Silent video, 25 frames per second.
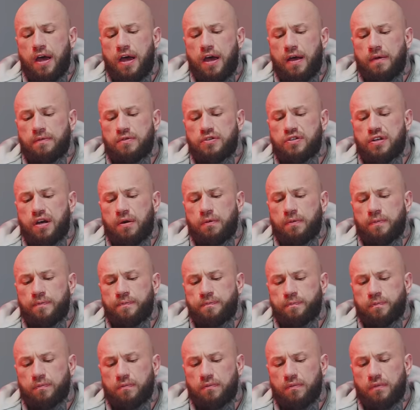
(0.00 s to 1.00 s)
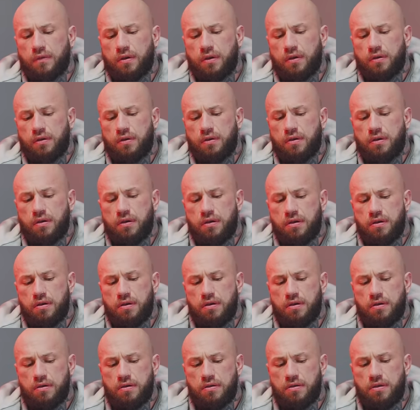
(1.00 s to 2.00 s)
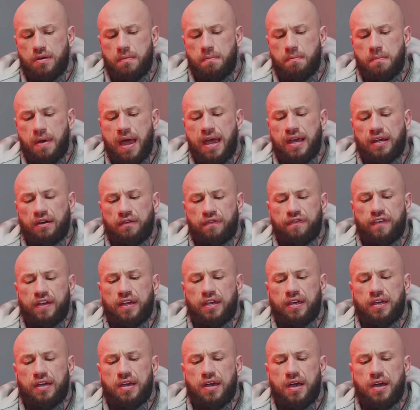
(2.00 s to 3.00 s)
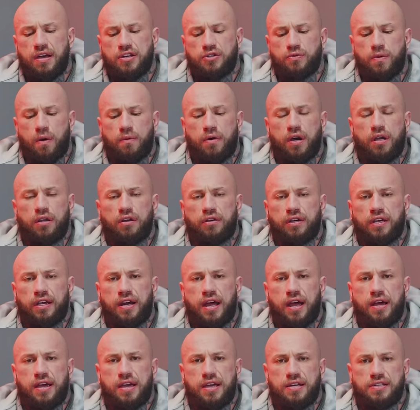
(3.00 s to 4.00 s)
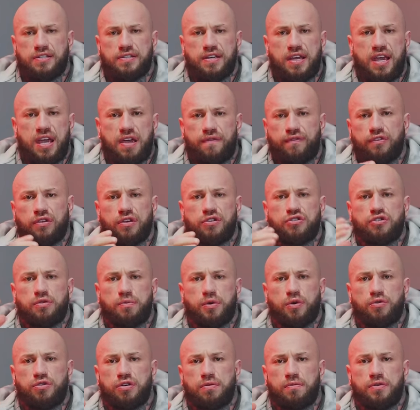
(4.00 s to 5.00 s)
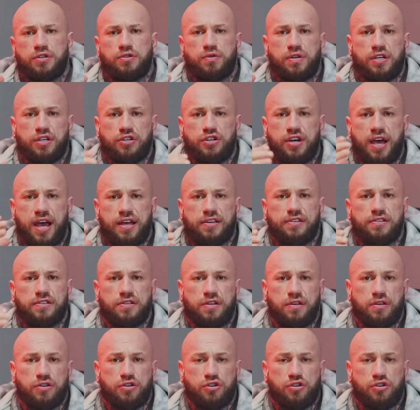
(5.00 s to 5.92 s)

um, so the main thing here is what we're looking at is even distribution between chest,